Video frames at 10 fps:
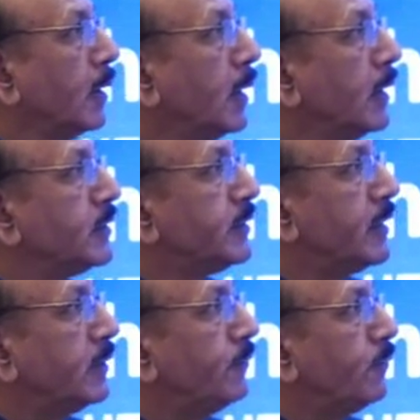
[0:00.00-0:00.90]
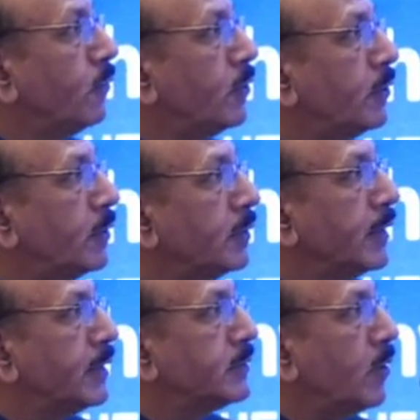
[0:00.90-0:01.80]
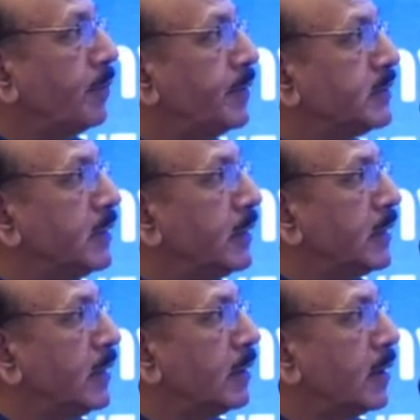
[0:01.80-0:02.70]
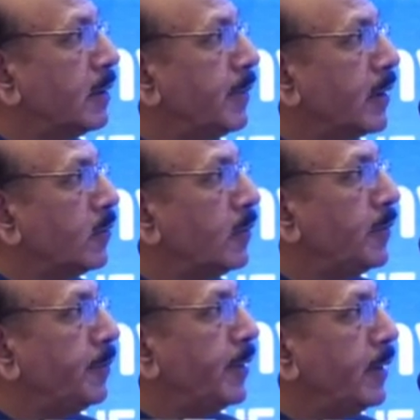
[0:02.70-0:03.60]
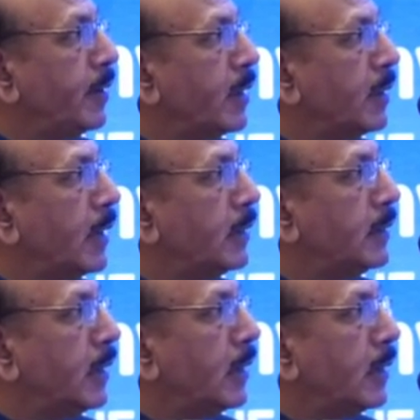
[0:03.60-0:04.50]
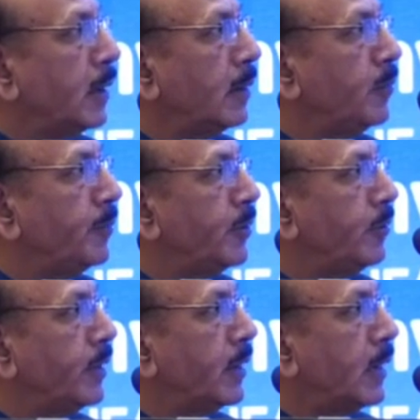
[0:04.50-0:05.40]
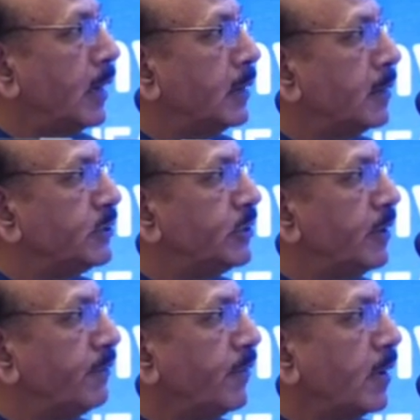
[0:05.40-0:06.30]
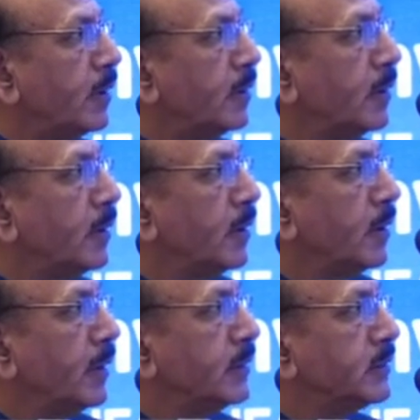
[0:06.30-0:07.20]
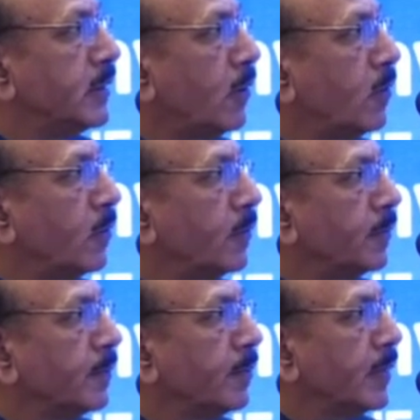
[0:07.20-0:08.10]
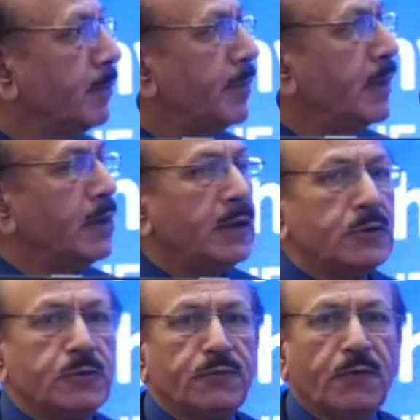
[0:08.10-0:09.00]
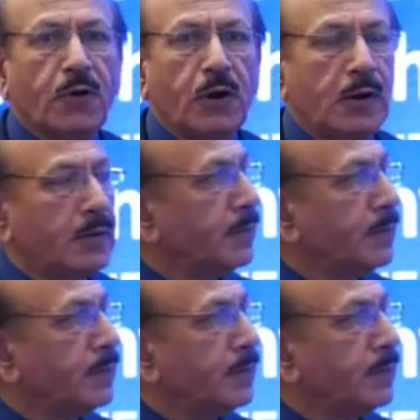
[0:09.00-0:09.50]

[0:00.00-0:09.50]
In stage 4, there is obviously clear-cut macroalbuminuria and albuminuria, and the GFR is now beginning to fall.